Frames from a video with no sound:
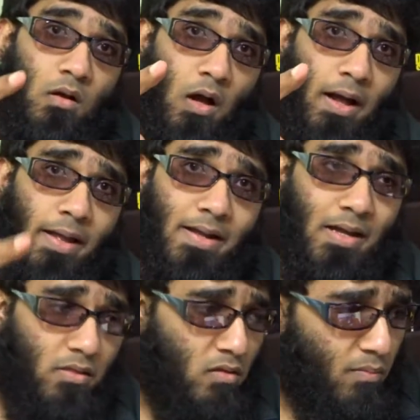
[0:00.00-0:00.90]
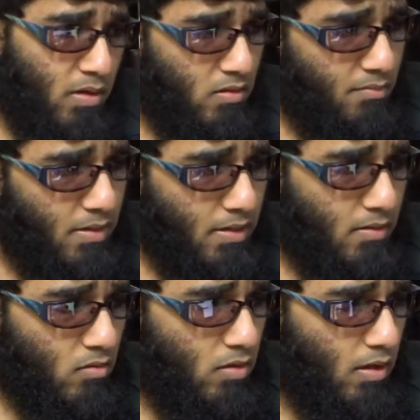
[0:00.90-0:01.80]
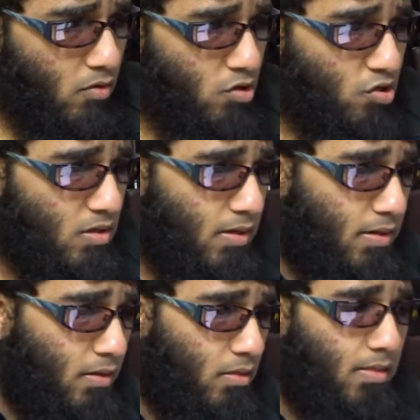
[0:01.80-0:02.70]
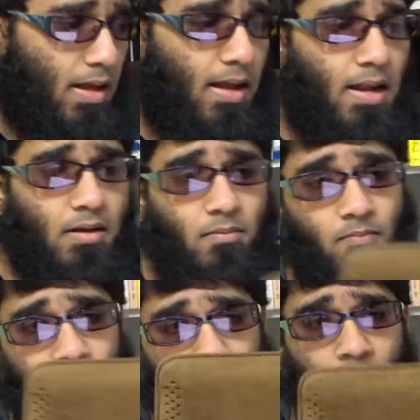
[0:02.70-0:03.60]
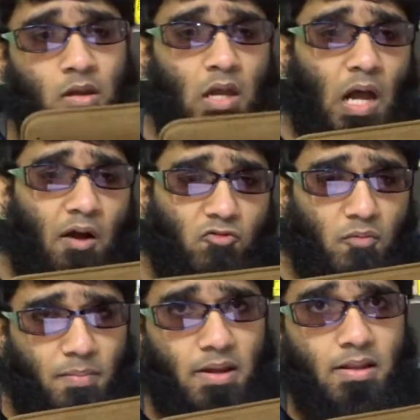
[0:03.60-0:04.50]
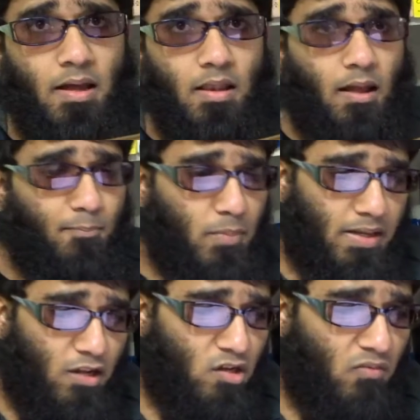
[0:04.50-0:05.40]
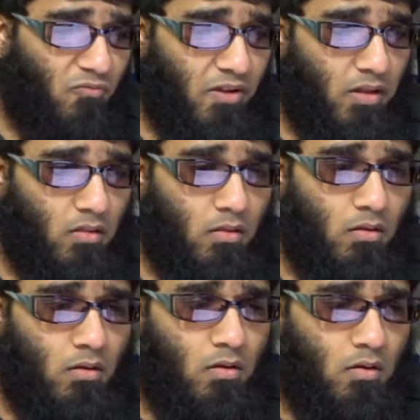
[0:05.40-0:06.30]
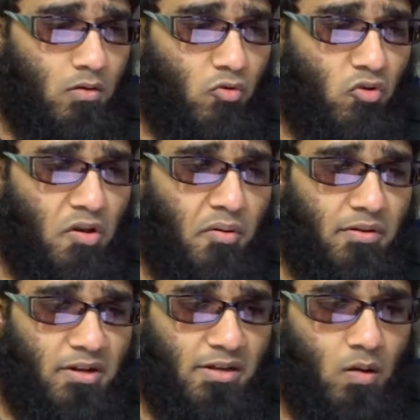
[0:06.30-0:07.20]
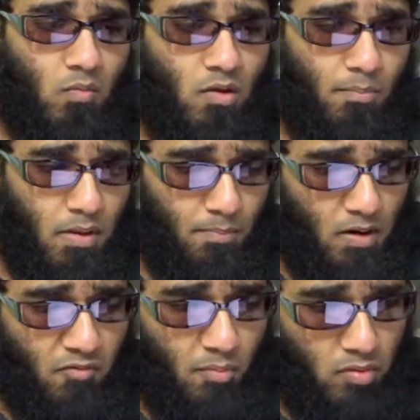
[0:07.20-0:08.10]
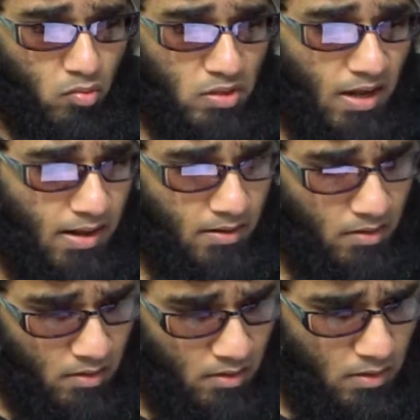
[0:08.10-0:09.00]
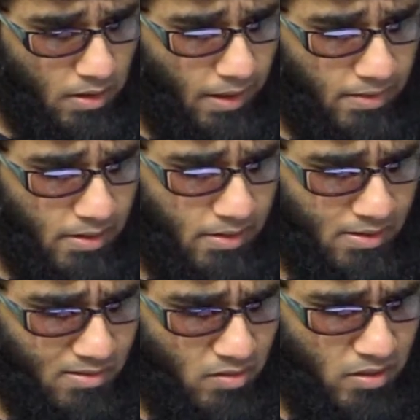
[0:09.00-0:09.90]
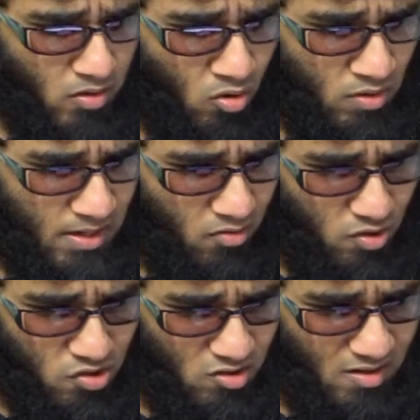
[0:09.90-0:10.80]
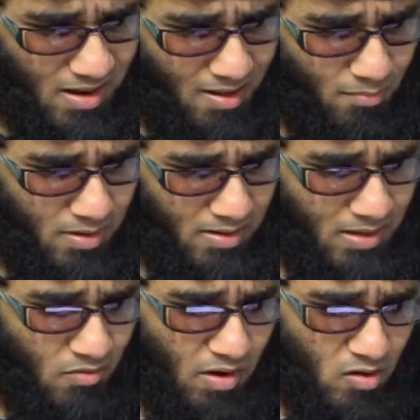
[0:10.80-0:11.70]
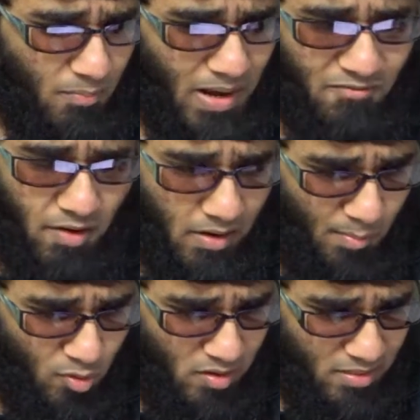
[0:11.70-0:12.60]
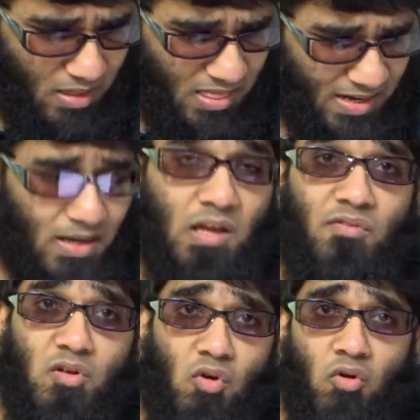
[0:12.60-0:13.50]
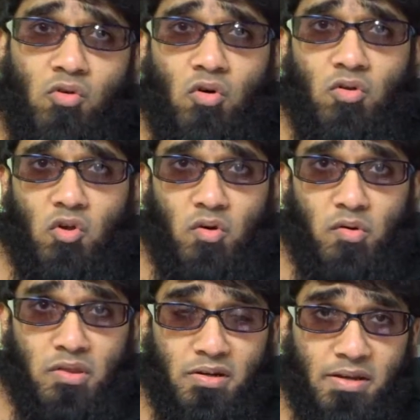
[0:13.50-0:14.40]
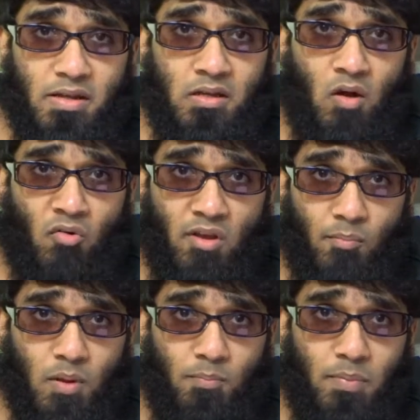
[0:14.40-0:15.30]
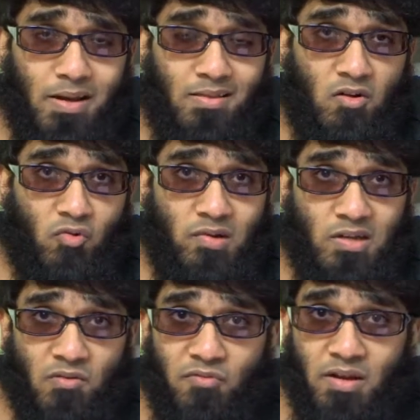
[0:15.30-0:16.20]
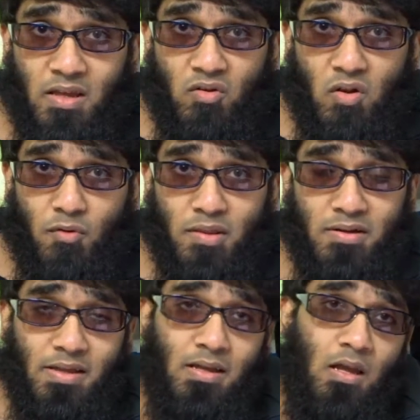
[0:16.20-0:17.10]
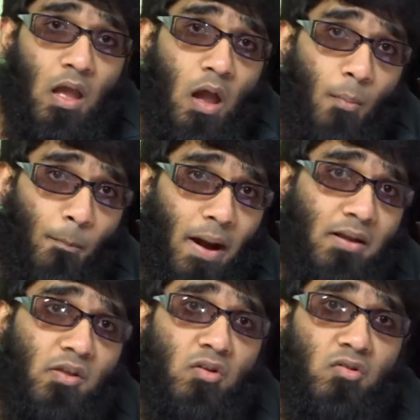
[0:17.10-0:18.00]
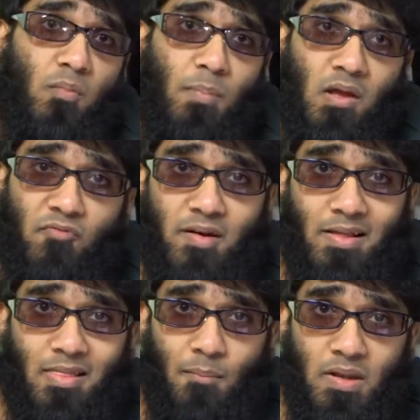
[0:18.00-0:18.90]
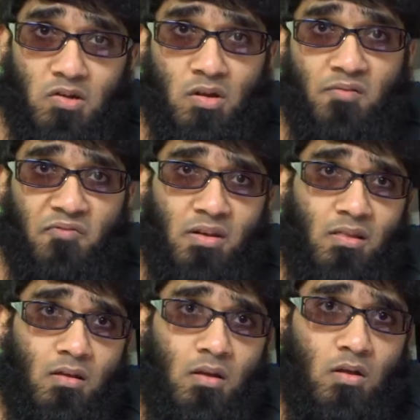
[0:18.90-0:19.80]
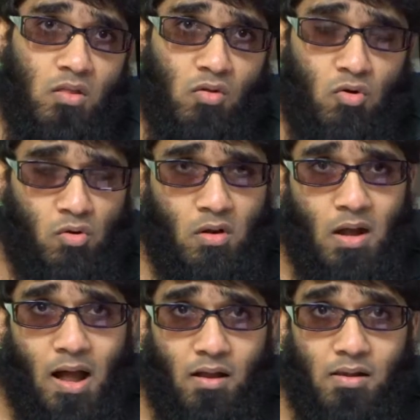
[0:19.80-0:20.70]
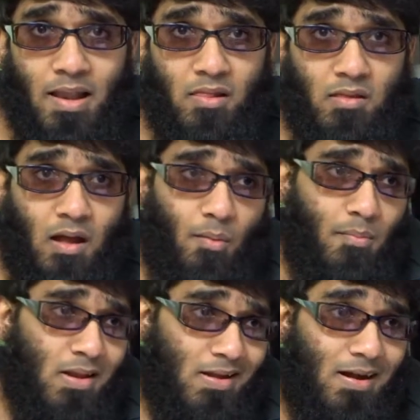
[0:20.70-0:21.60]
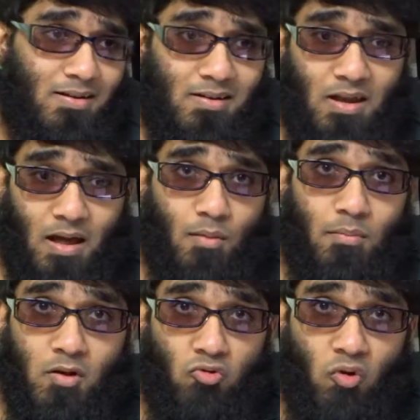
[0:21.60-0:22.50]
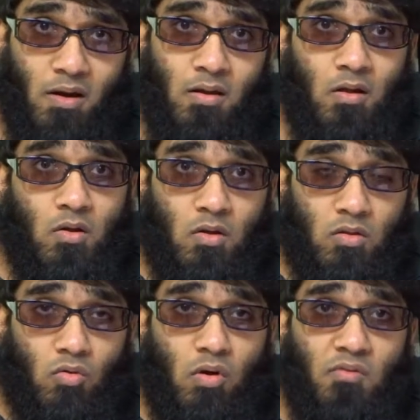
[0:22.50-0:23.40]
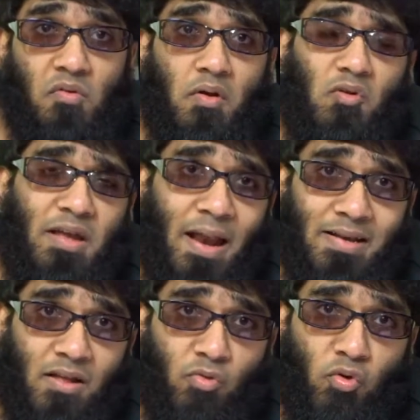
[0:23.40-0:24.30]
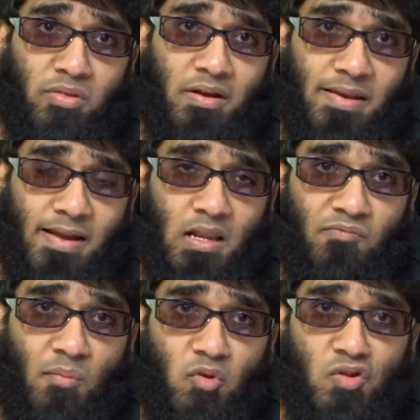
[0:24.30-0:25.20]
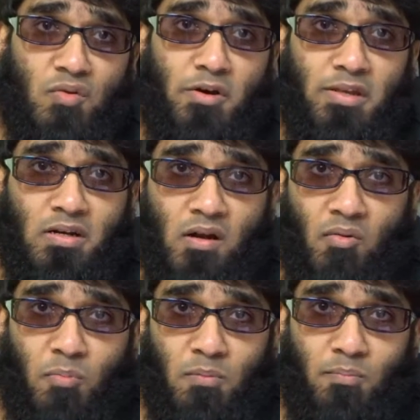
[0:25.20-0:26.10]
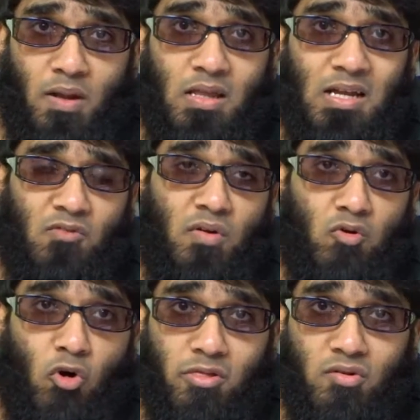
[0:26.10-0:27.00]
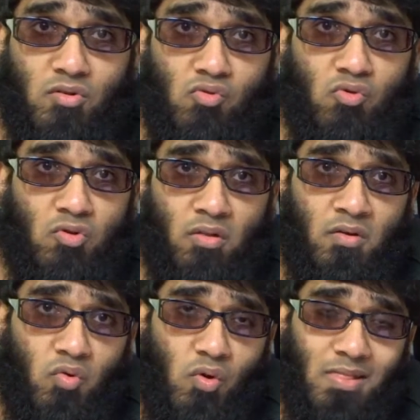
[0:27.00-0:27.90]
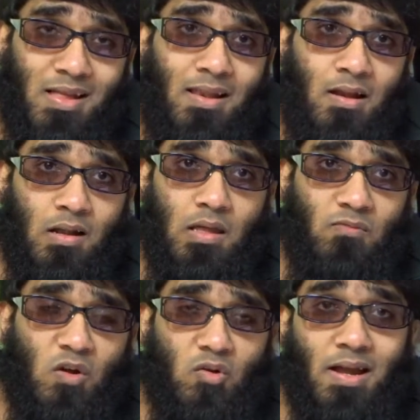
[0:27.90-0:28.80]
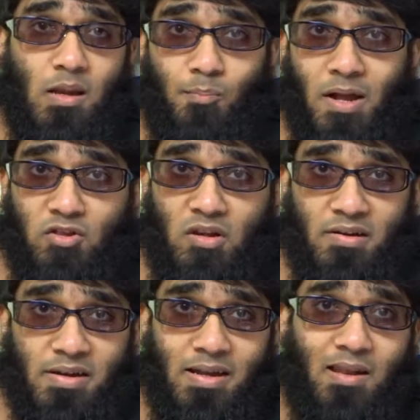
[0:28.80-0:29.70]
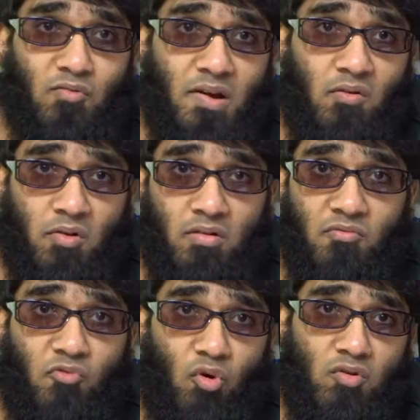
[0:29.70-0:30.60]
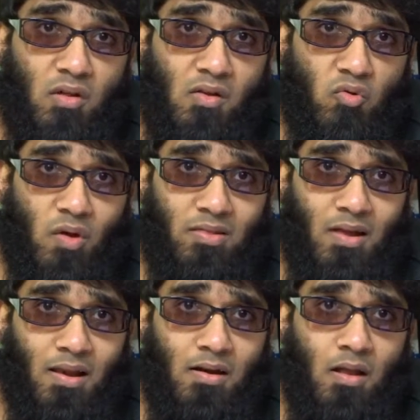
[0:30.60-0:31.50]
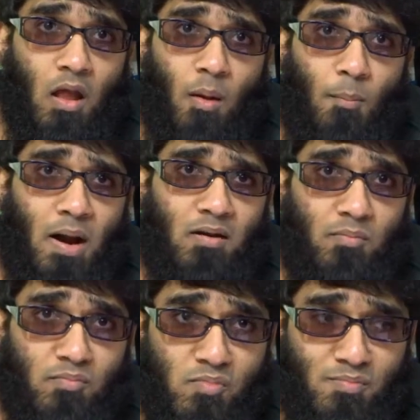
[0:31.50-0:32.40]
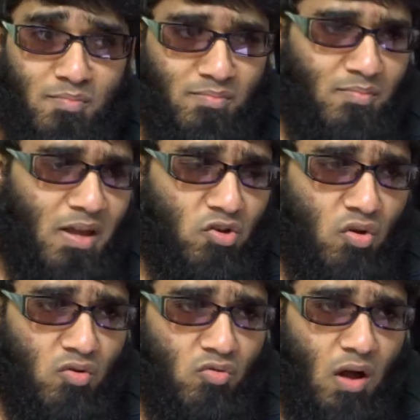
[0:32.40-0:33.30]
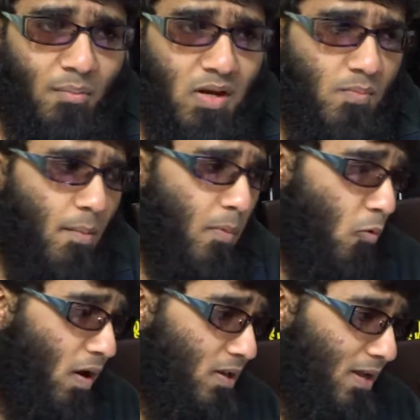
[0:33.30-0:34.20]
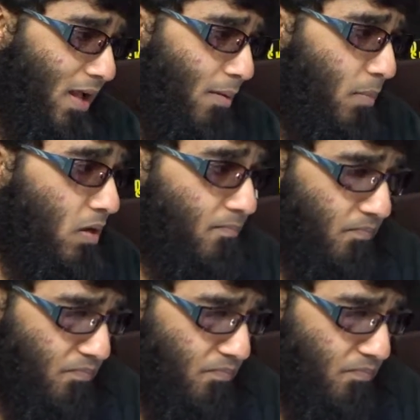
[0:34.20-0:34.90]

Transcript: Hi guys, it's me jimmyageek. So the question is that how to pay the application fees to University of the People from Sudan. And then he read all the question. I mean, he want to apply for a computer science degree. If you don't know, University of the People is a tuition free university, but you need to pay for the examination fees. So let's I mean cut I mean run. So if you want to get associate degree from University of People, it will cost you two thousand US dollar. If you want to get a bachelor degree, it will cost you four thousand US dollar. But mm, make sure to I mean remember one thing. I mean,